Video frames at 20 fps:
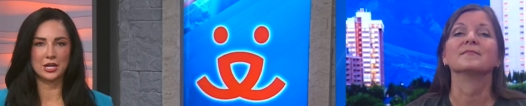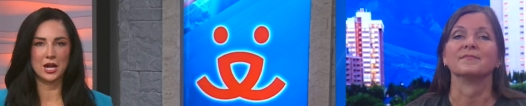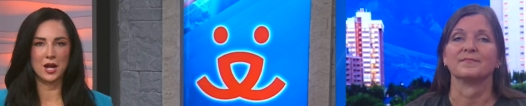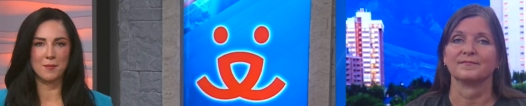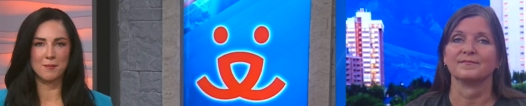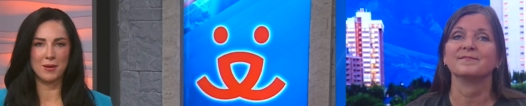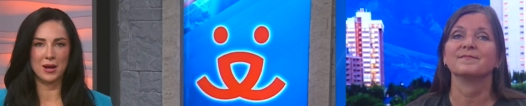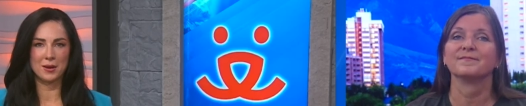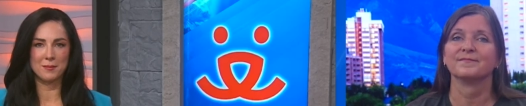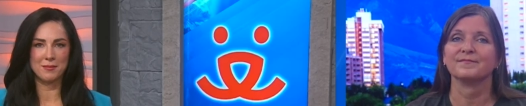
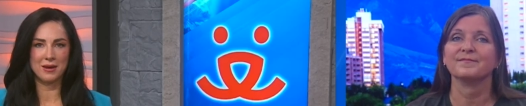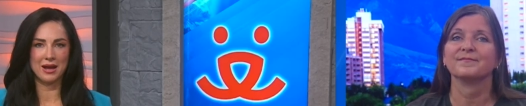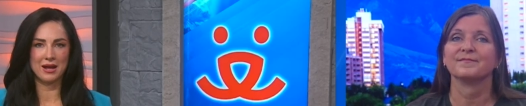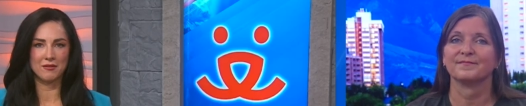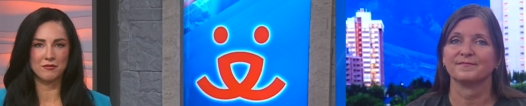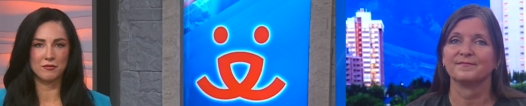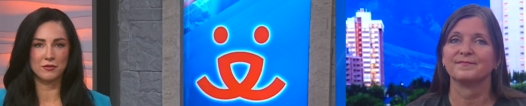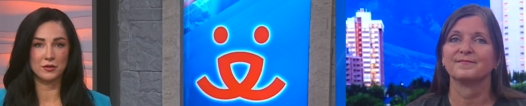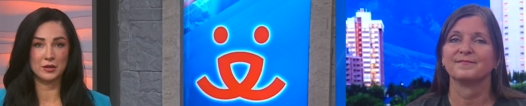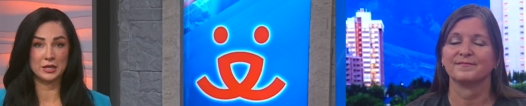Speaker 1: up on mm -hmm.
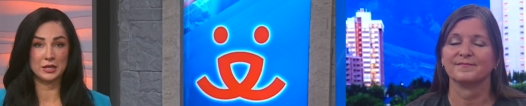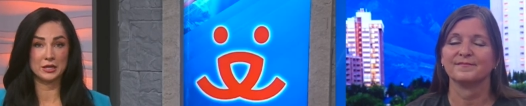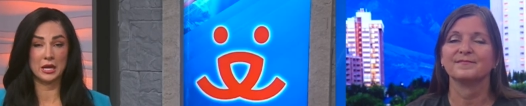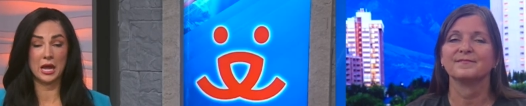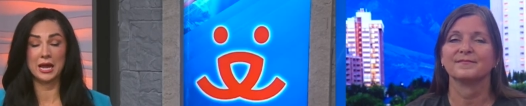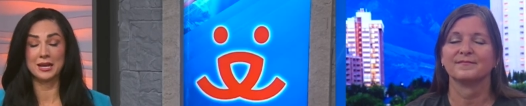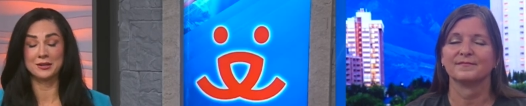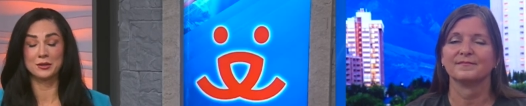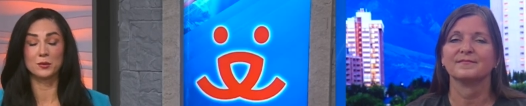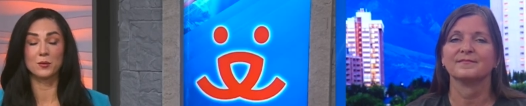pet food, and,
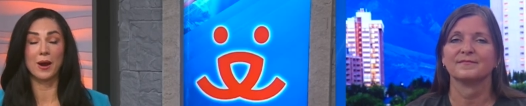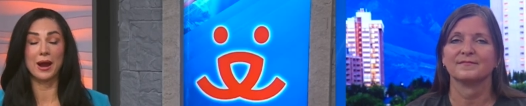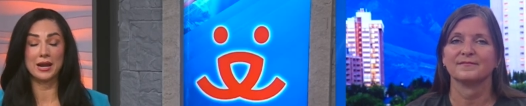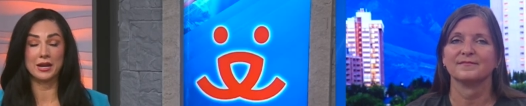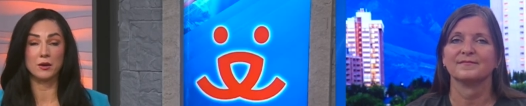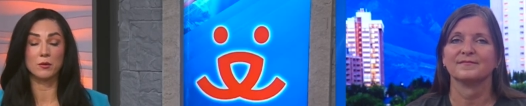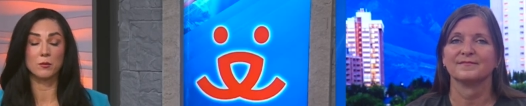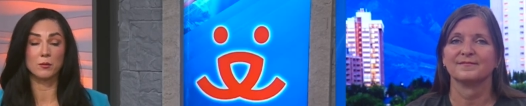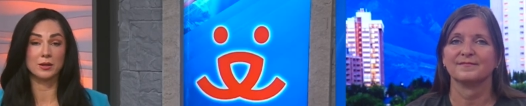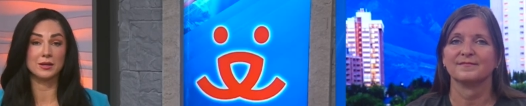and you're right,
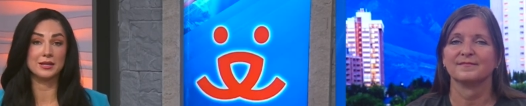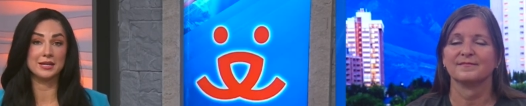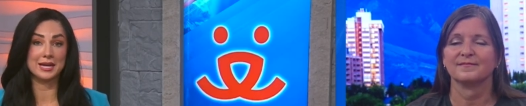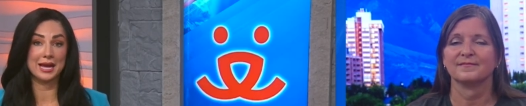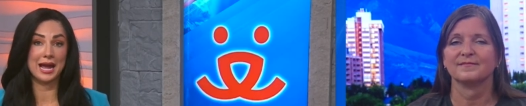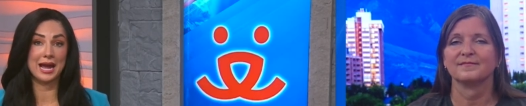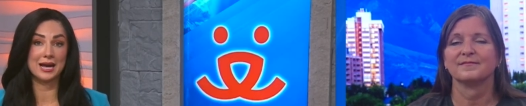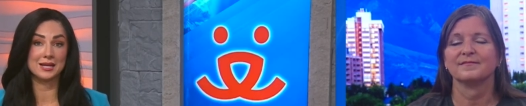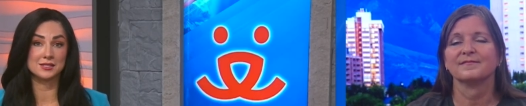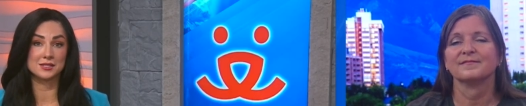it really
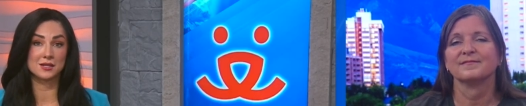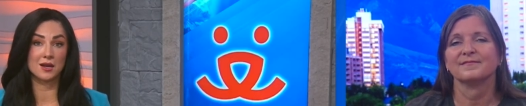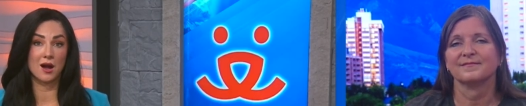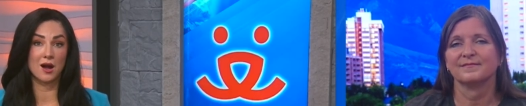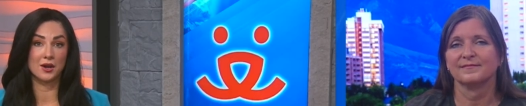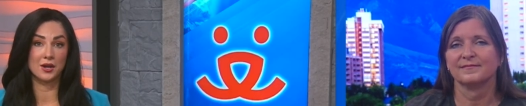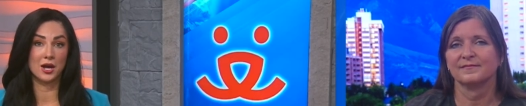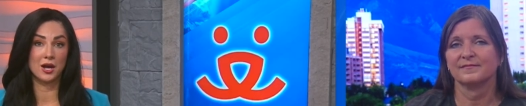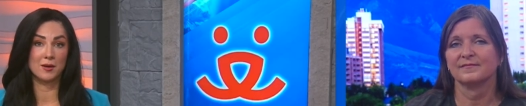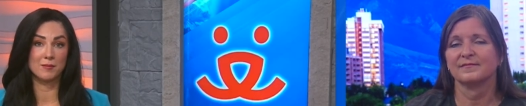has
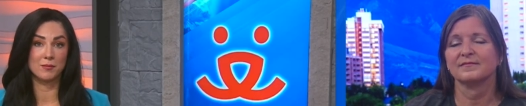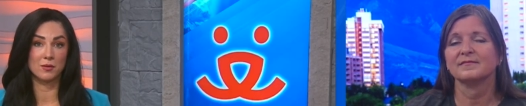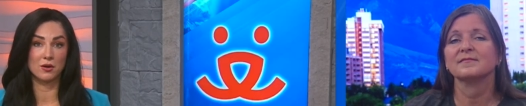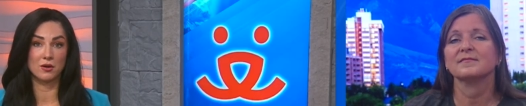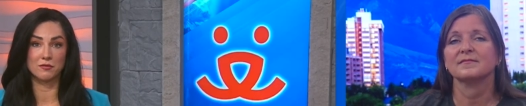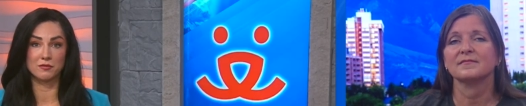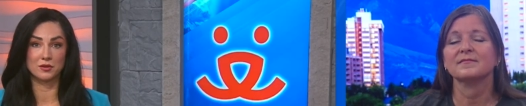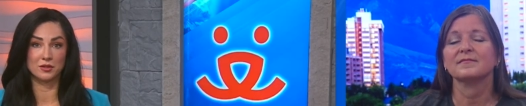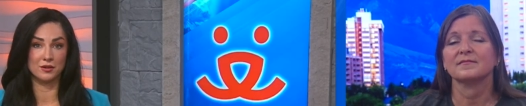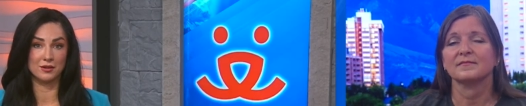gone up
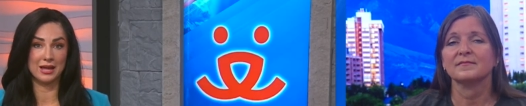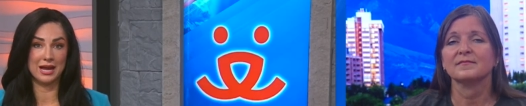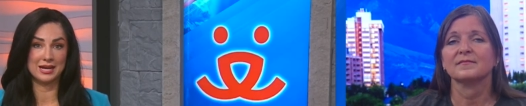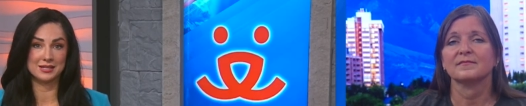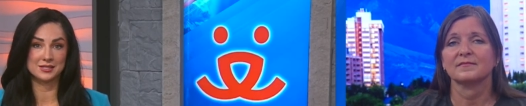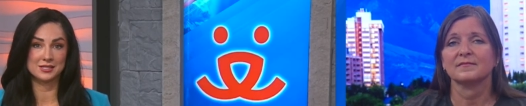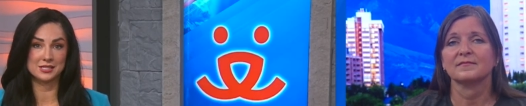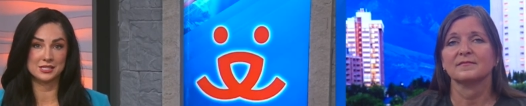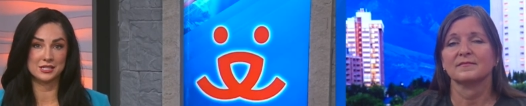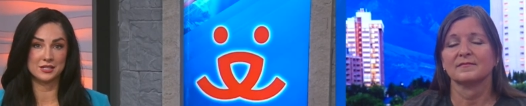over the
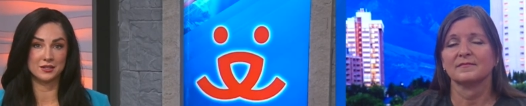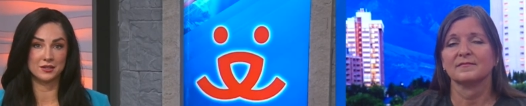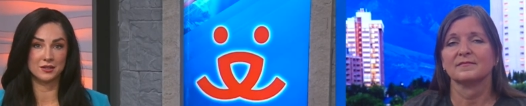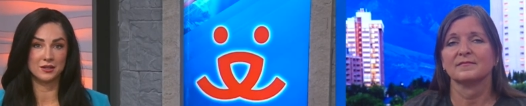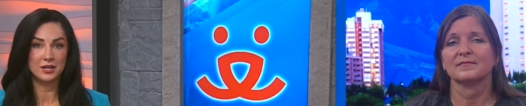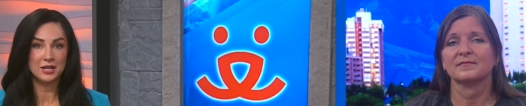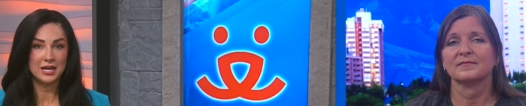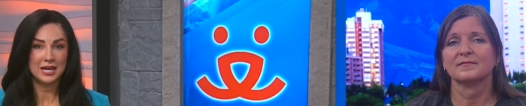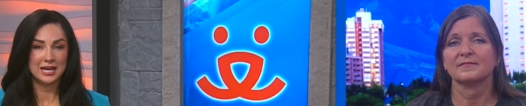last year.